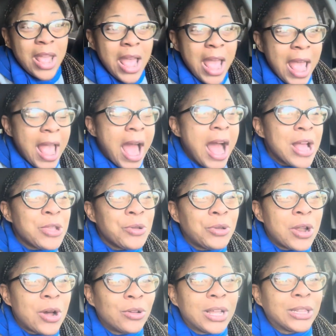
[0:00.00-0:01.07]
And how you
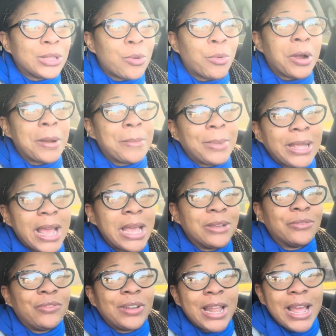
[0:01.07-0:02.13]
know that the word
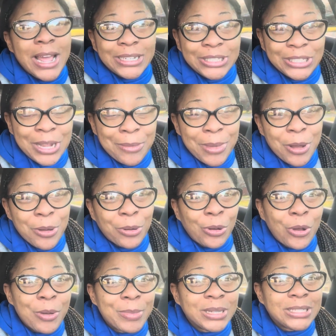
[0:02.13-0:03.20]
became flesh? Come on,
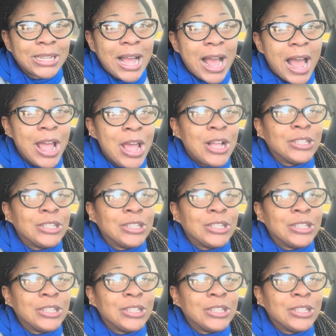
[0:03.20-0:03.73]
glory be to God.